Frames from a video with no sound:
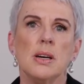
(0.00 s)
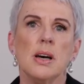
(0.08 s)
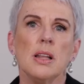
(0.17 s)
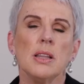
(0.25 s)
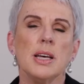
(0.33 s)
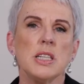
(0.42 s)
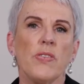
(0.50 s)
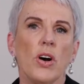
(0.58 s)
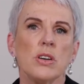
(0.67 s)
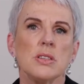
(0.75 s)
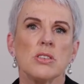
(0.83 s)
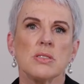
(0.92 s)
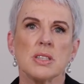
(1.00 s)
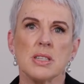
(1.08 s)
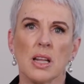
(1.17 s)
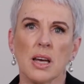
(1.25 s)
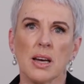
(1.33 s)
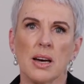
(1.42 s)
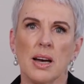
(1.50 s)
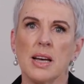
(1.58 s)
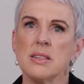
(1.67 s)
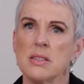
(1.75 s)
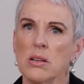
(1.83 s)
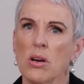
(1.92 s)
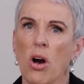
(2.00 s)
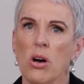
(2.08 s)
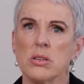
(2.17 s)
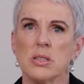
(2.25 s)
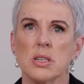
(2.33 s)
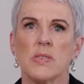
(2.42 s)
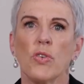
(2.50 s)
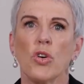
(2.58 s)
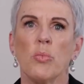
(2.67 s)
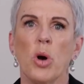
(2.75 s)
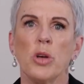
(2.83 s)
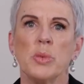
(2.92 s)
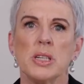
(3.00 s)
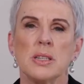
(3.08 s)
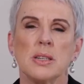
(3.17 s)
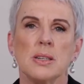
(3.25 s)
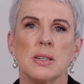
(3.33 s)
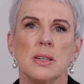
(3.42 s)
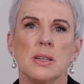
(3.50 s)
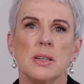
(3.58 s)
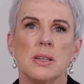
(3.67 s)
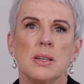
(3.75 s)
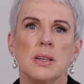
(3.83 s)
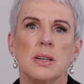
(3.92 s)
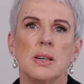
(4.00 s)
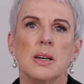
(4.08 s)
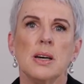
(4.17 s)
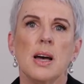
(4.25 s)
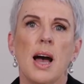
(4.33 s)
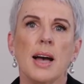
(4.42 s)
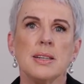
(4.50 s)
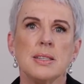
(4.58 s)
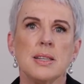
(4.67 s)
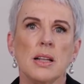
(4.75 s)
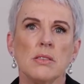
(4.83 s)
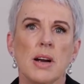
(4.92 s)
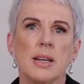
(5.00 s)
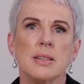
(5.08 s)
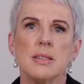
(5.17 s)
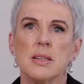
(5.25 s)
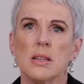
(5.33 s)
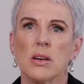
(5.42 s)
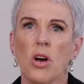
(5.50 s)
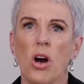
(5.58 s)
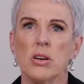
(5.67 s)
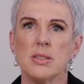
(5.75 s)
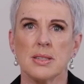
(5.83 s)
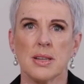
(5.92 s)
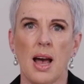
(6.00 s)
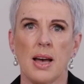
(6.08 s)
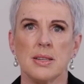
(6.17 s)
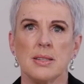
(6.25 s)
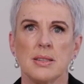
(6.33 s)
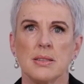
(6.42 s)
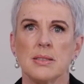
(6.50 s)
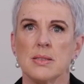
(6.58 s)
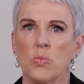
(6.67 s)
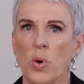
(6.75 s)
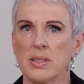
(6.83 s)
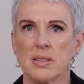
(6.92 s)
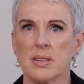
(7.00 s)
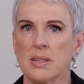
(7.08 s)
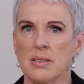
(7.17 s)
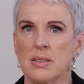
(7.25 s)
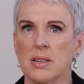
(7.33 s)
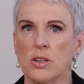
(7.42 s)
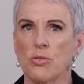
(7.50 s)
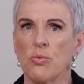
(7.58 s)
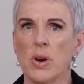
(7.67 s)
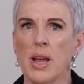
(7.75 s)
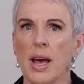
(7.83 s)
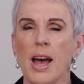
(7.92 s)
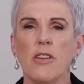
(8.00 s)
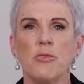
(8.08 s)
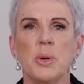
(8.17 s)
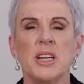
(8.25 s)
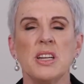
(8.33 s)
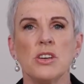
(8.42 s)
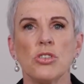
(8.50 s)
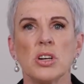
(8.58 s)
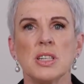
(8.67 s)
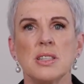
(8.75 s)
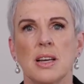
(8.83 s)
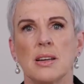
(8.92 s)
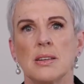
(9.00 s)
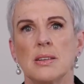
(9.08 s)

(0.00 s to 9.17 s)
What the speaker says: Let's focus on silica and silicosis for a moment. Accelerated silicosis cases, once considered rare, have been increasing.